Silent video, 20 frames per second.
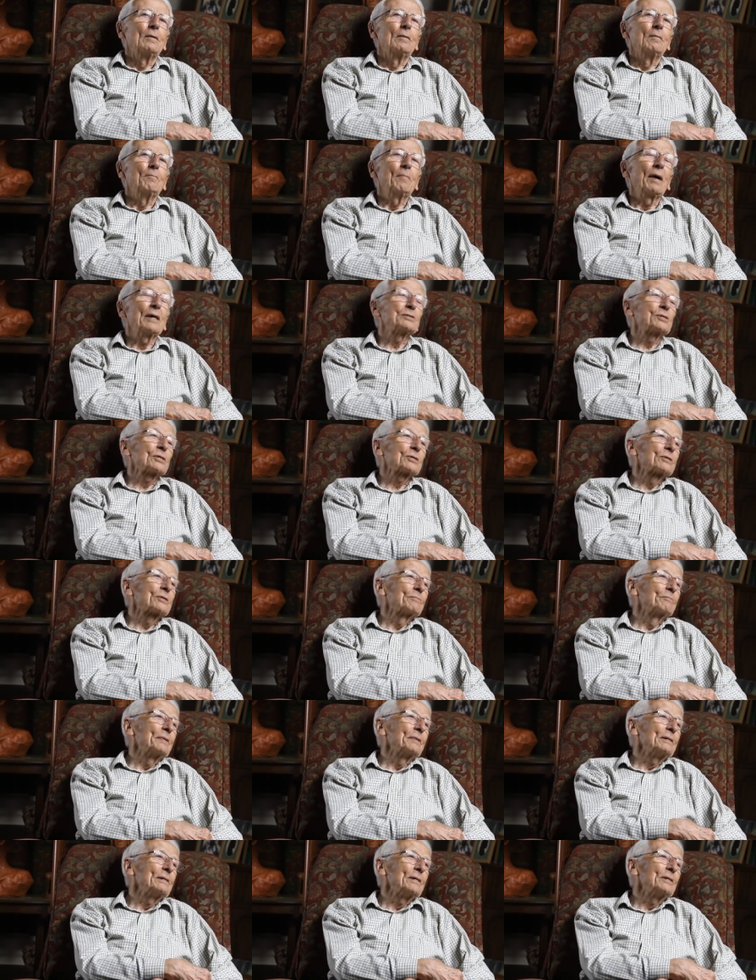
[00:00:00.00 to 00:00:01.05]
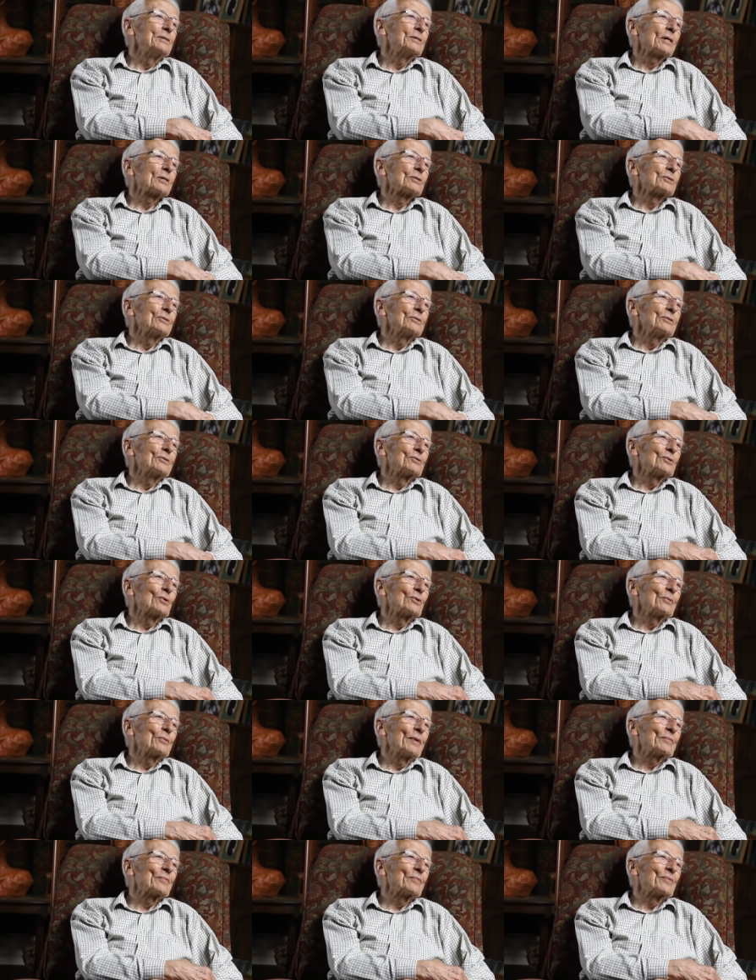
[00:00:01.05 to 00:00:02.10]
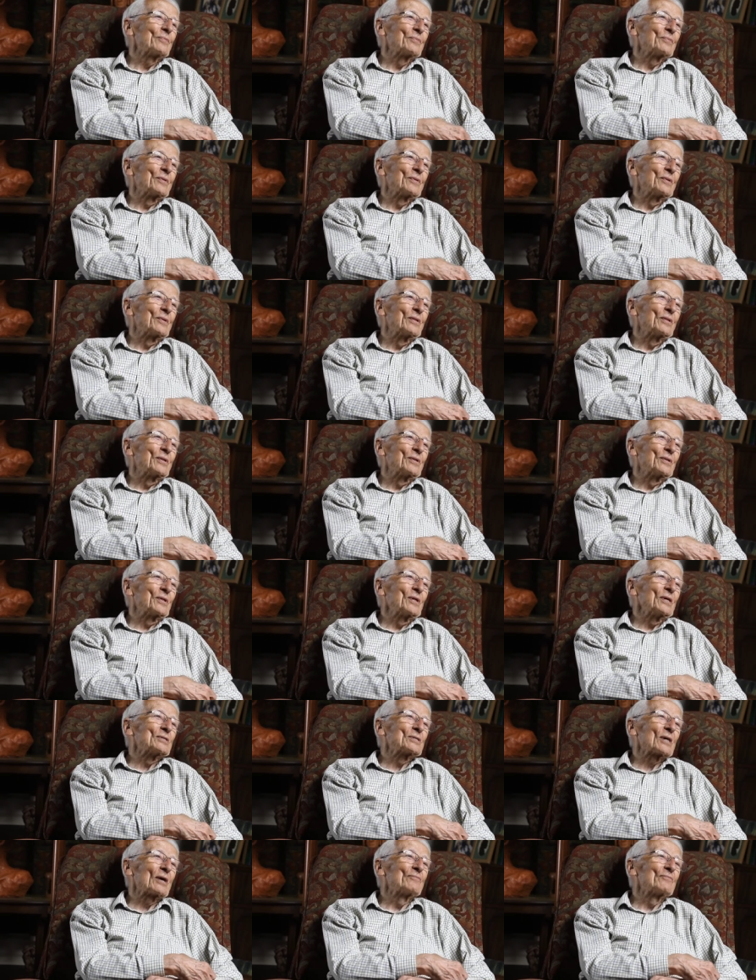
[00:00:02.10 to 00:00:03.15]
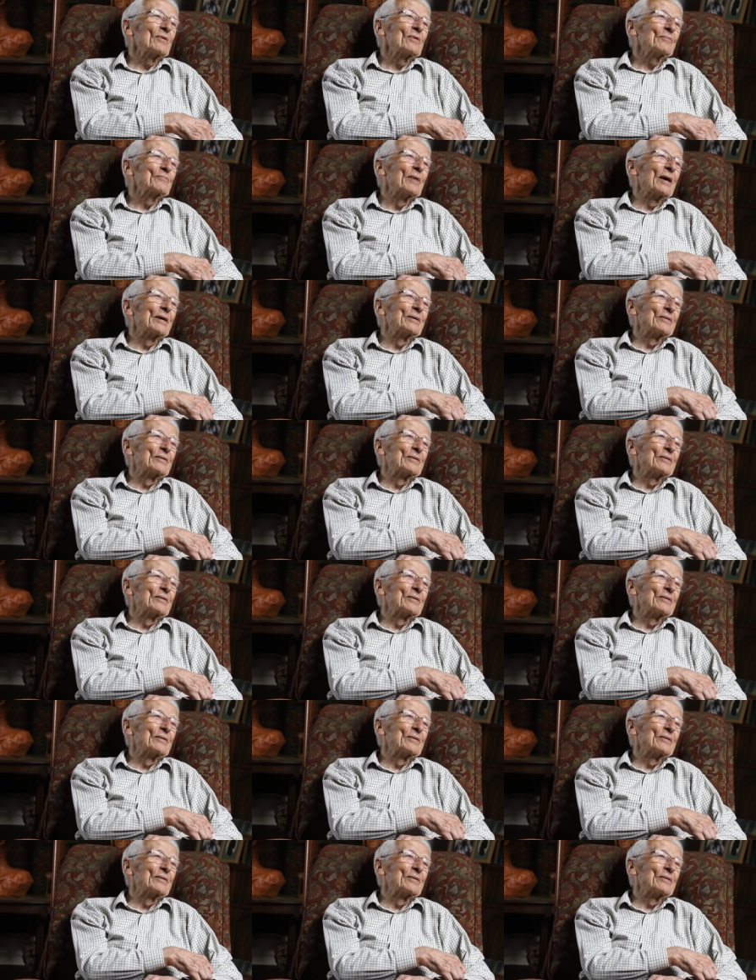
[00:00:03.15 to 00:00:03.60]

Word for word: may I just be indulgent and talk about things I've written